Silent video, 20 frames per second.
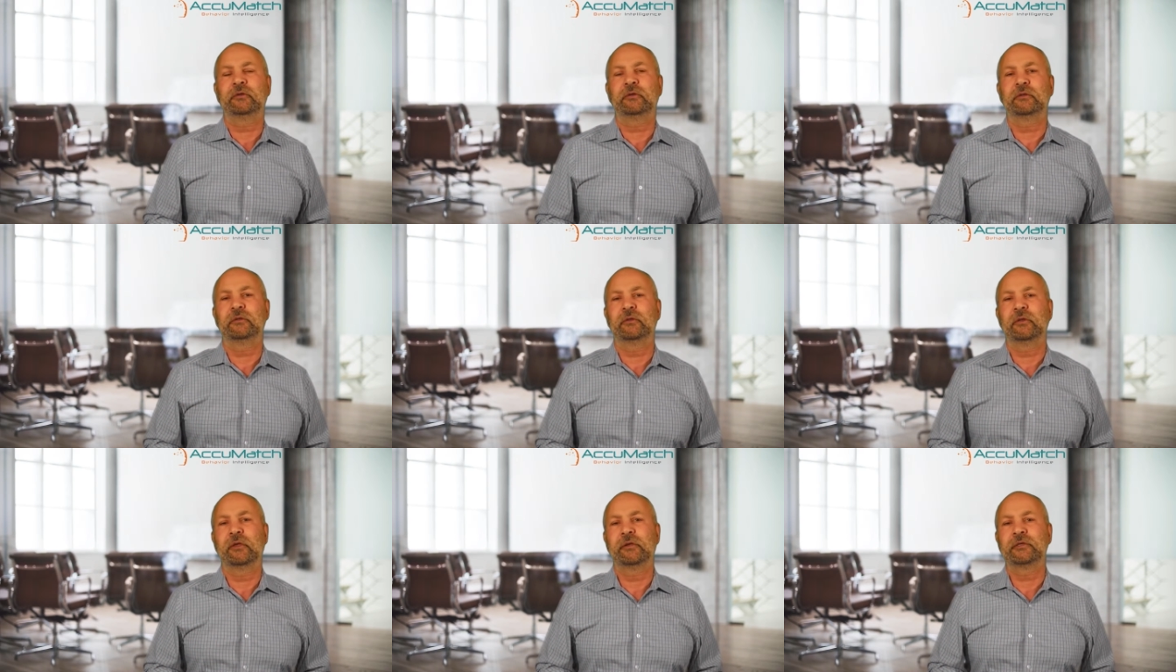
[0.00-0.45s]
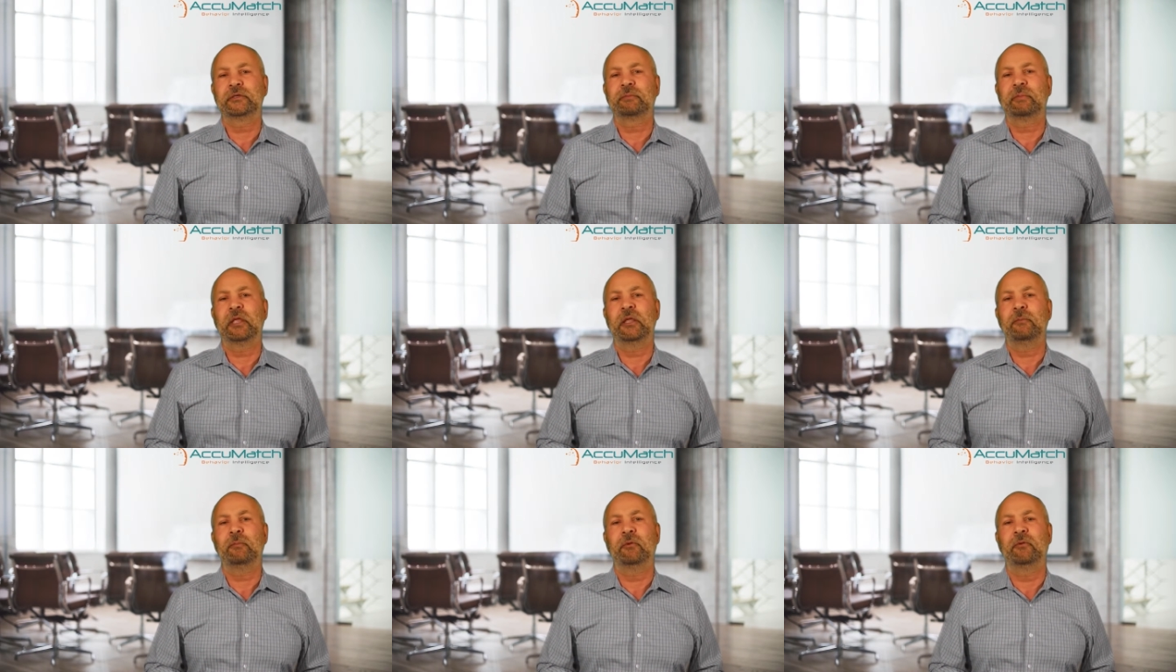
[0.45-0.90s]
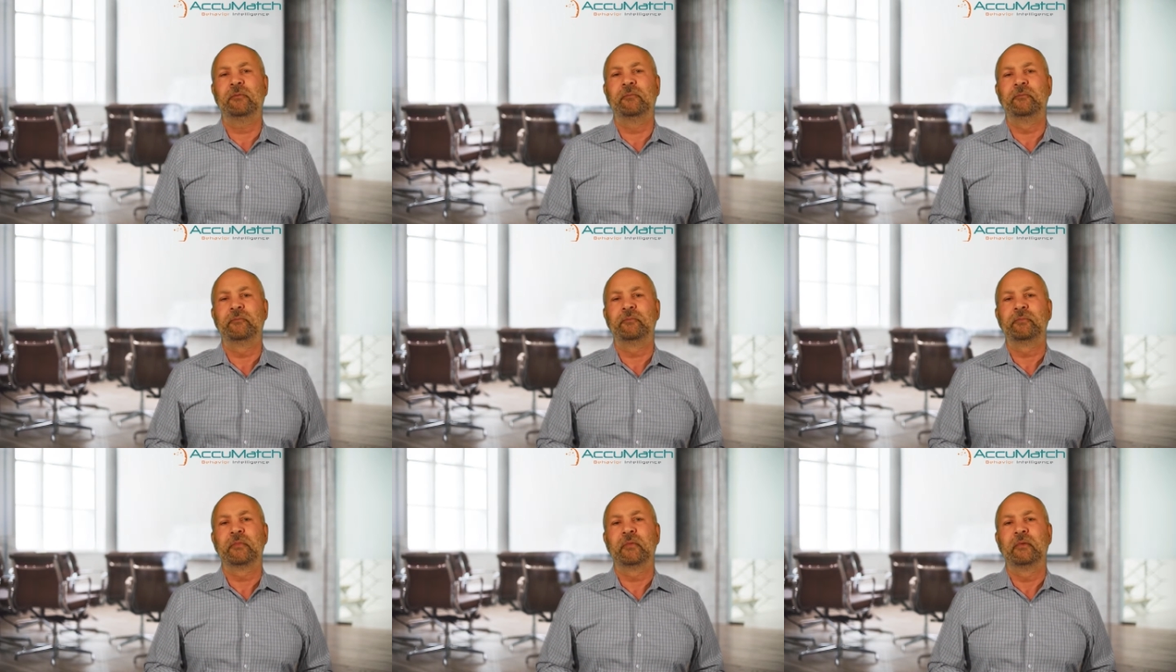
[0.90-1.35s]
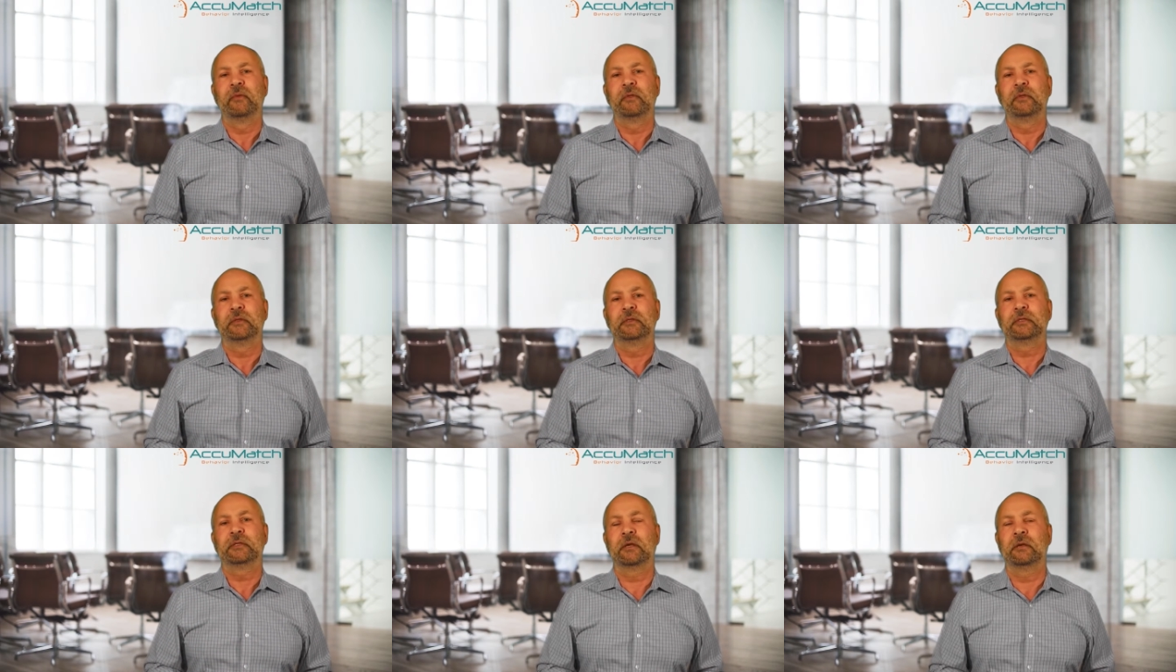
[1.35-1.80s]
to those people.
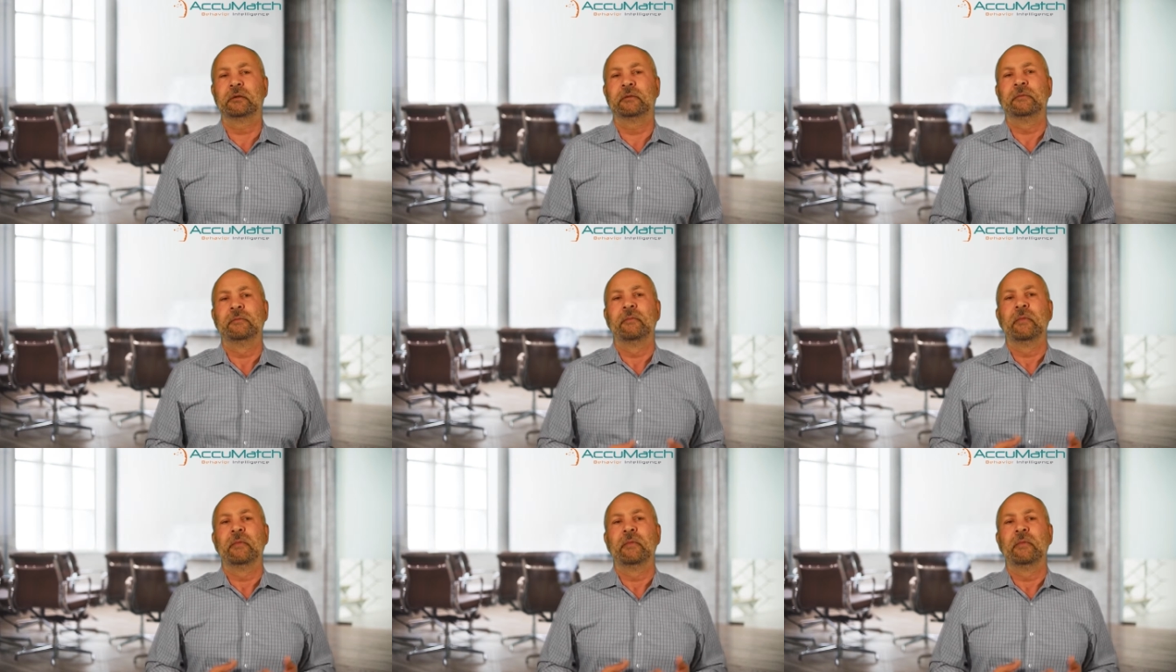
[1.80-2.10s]
So